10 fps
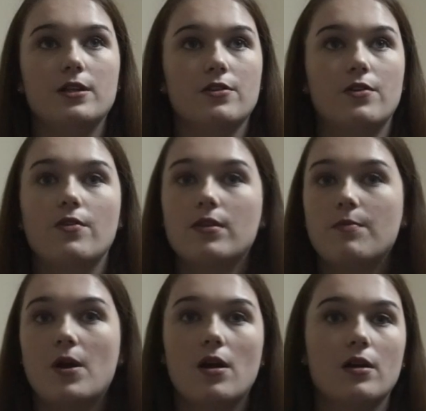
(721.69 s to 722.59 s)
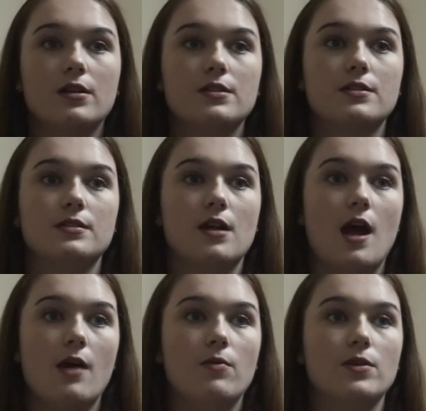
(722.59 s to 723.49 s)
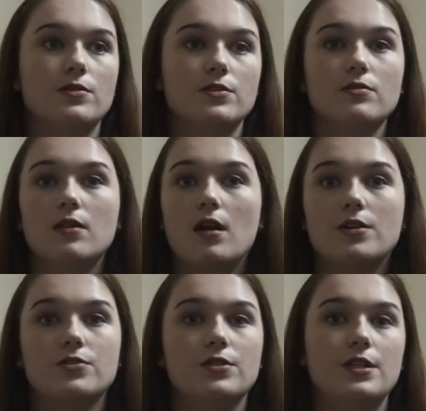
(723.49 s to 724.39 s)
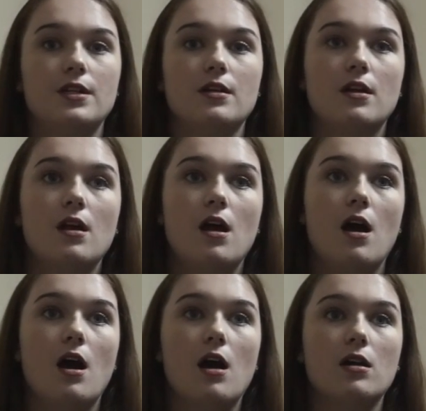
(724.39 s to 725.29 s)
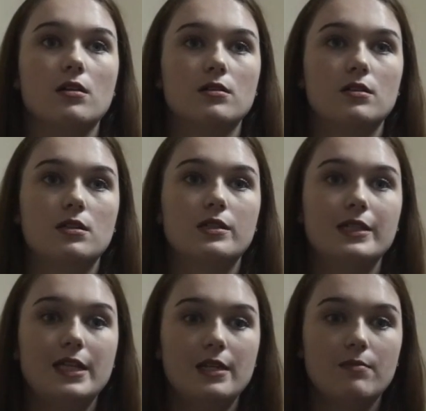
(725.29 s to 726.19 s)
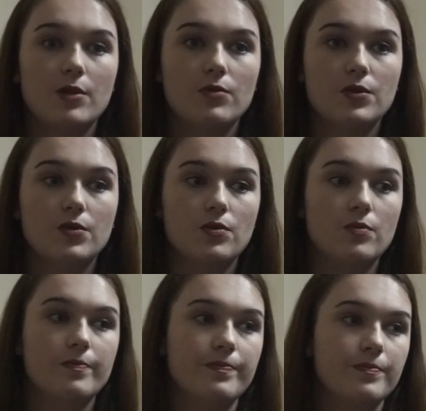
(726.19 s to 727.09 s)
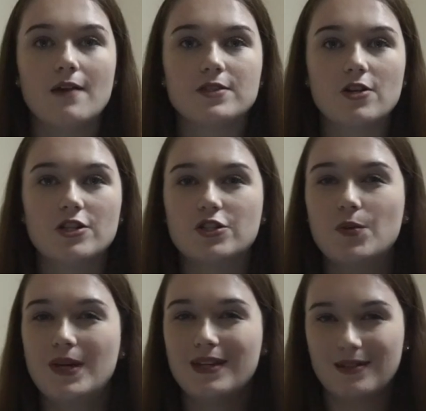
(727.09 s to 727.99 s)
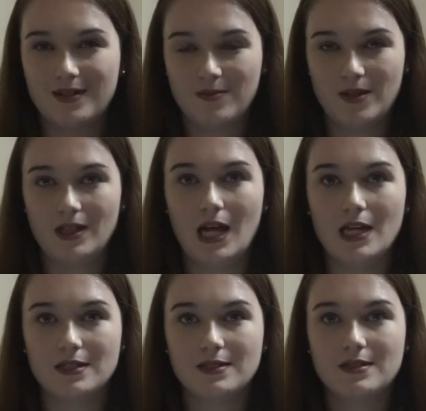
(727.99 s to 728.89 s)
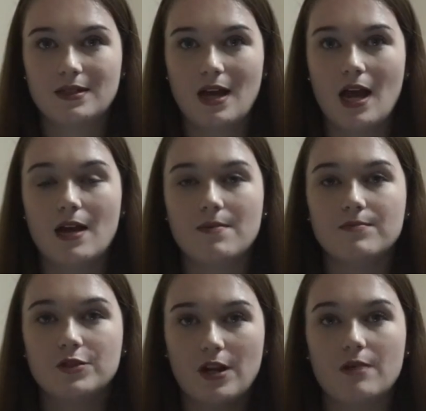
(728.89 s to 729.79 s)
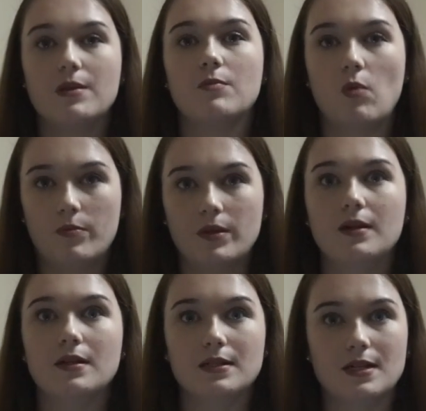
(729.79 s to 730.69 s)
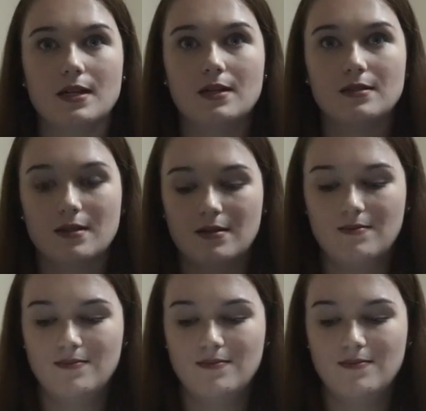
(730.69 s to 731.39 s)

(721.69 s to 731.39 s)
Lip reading: either go to the parks, I will do laundry, I'll clean my room. I've started doing a little bit less. I'm trying to make more plans, like I said.